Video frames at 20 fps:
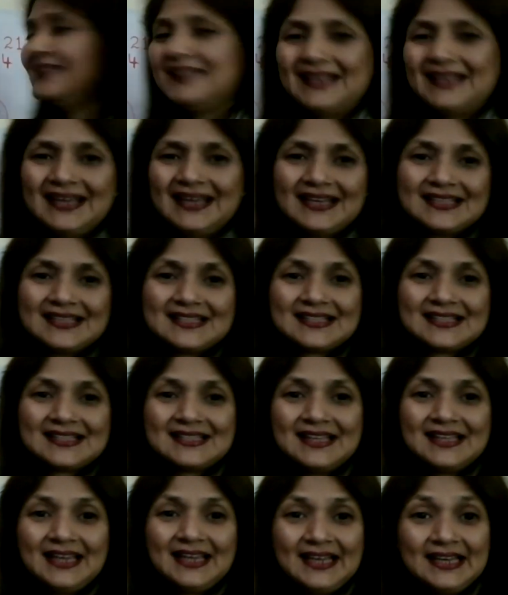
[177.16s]

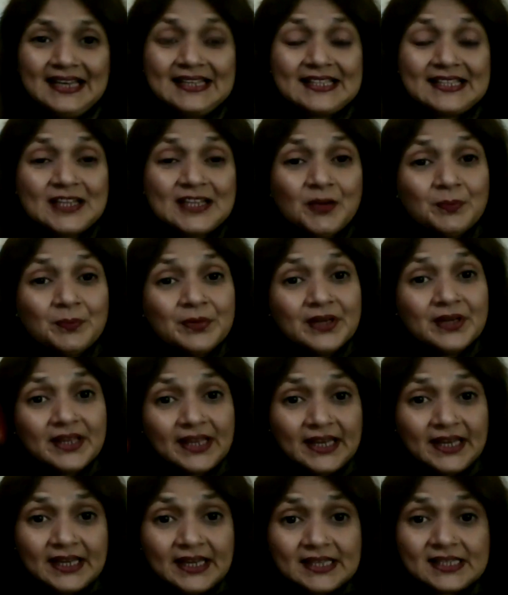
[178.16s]
Yes, eight, number
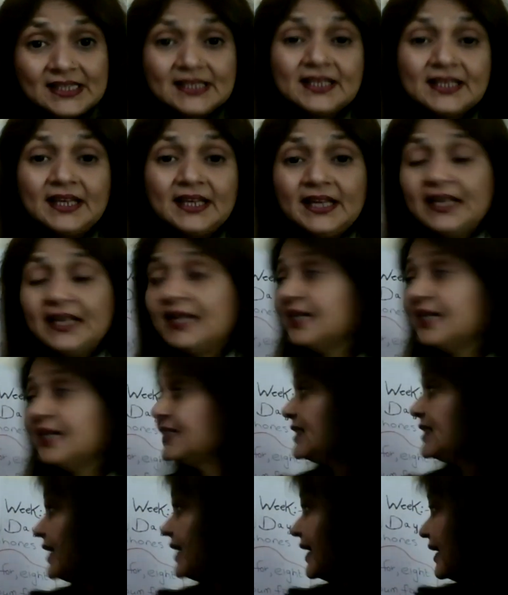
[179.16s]
eight.
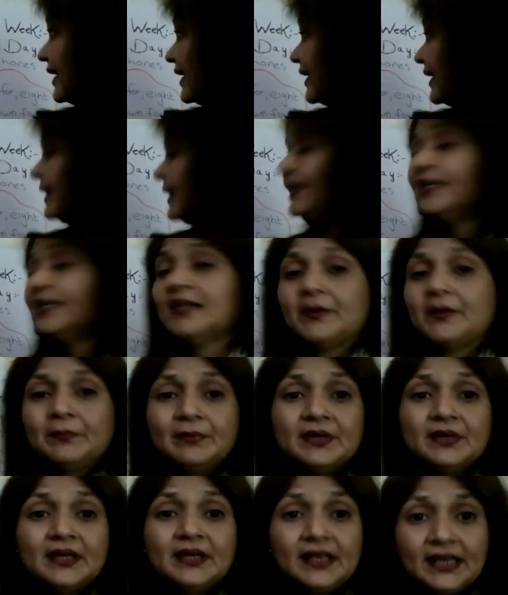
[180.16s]
Eight and
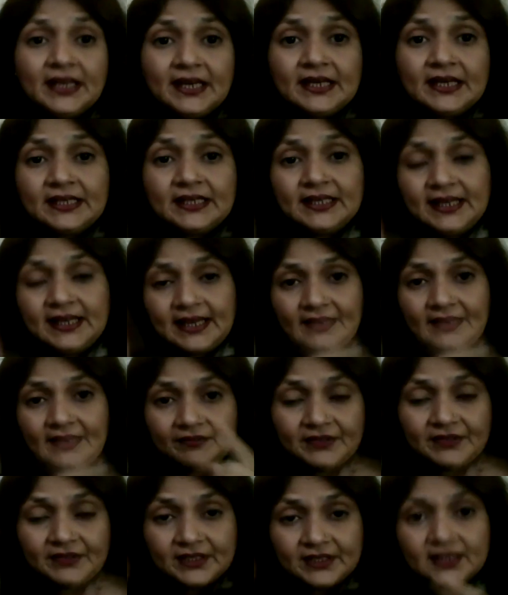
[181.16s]
number eight, they have
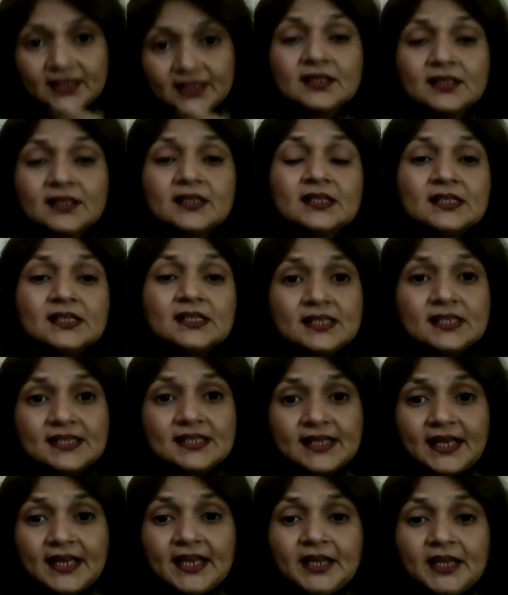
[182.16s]
the
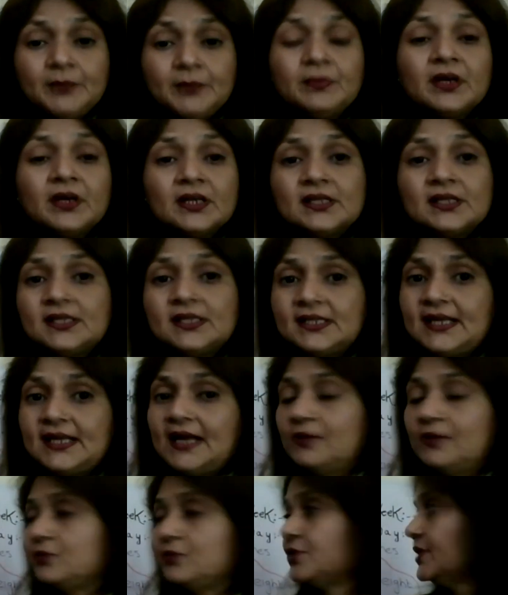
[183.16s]
same
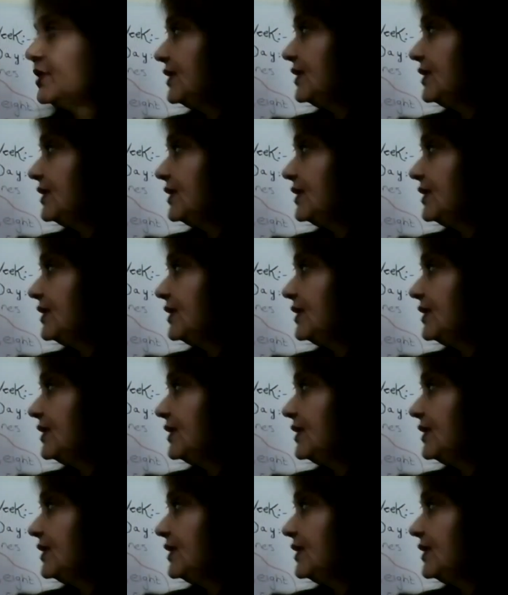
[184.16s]
sound,